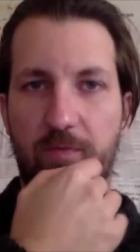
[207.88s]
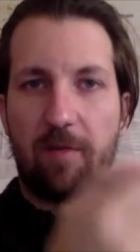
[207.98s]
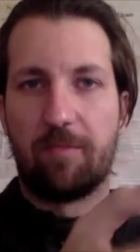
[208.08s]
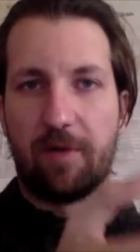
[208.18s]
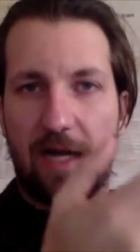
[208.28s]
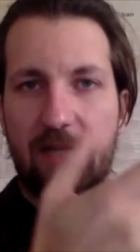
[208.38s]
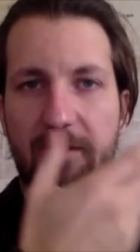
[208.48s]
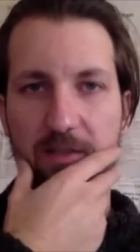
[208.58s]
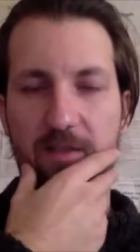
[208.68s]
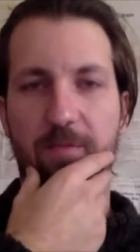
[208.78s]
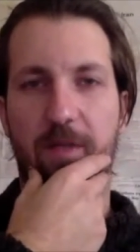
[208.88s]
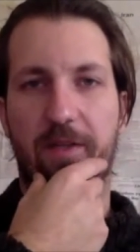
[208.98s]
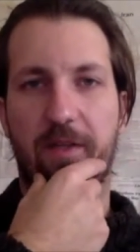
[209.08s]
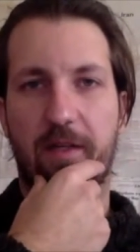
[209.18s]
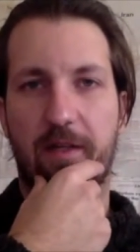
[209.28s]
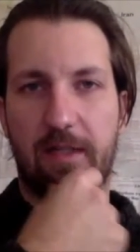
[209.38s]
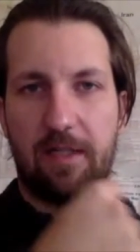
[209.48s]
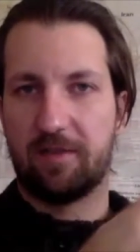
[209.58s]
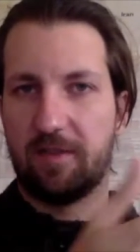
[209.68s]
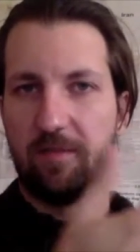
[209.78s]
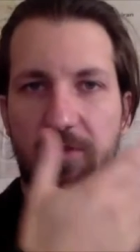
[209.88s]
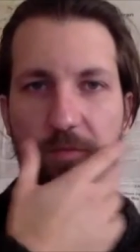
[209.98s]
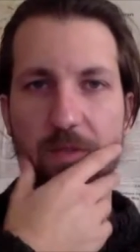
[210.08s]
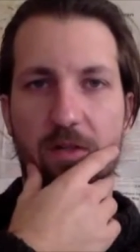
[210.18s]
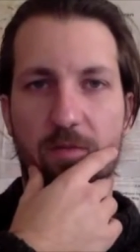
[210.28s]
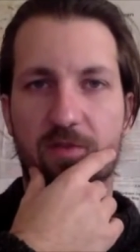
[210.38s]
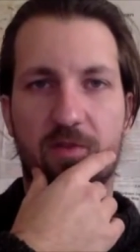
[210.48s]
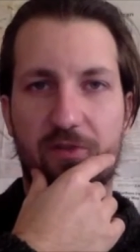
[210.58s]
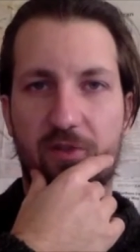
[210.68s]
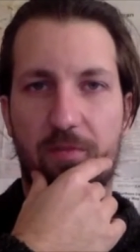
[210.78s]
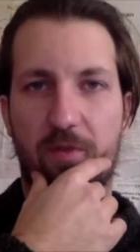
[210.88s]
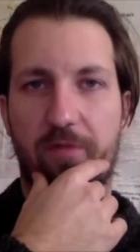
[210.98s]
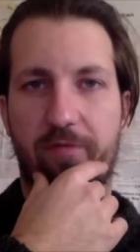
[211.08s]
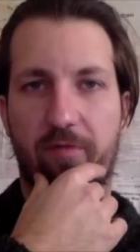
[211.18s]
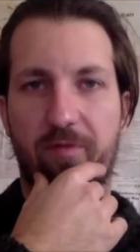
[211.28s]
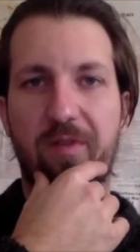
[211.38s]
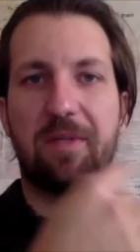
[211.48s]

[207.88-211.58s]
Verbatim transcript: to bomb ISIS, but there seems to be almost no support for